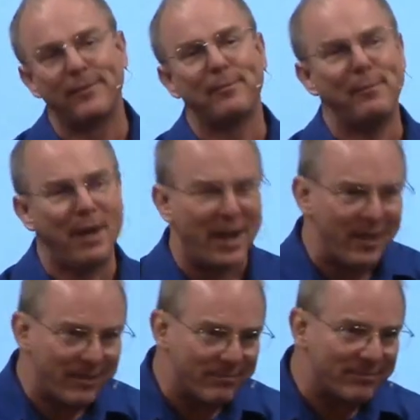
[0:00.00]

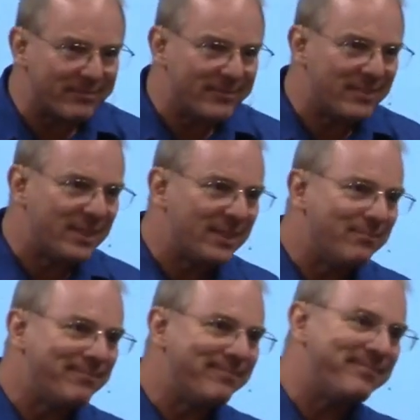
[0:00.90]
But
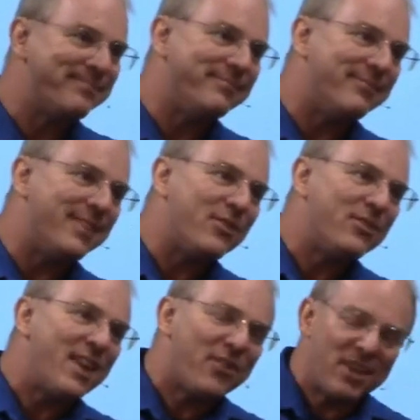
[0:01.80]
there's
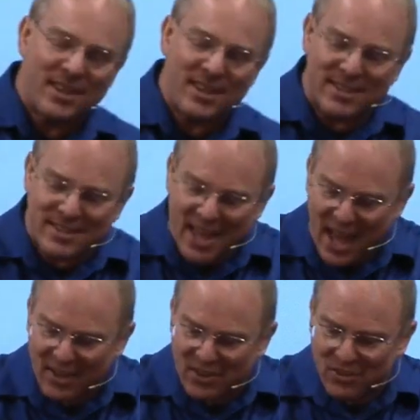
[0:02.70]
nothing in the
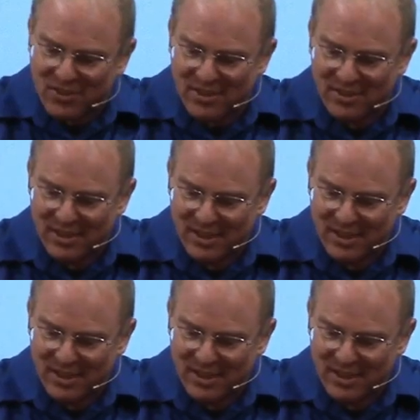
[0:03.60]
text